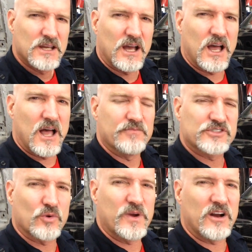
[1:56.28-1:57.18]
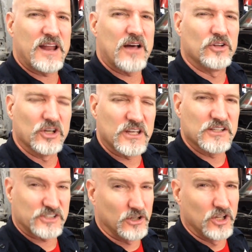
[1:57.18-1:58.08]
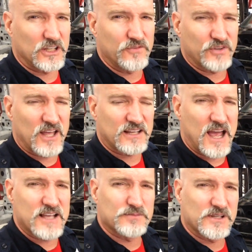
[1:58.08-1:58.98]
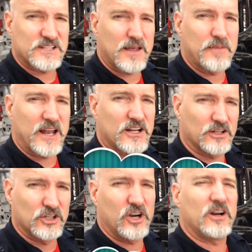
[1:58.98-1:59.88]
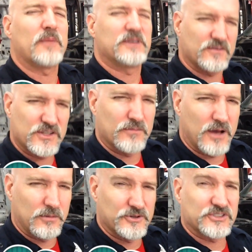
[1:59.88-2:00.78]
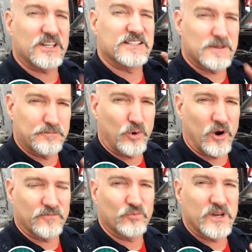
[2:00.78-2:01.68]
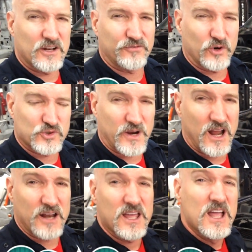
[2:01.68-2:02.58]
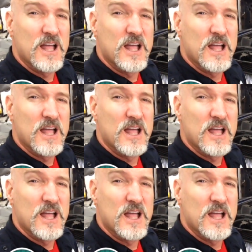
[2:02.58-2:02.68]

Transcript: Um, so we are now looking, still looking for that, guys. Mustang Medic alert. I'm giving you bubbles. It's important. We need a 429.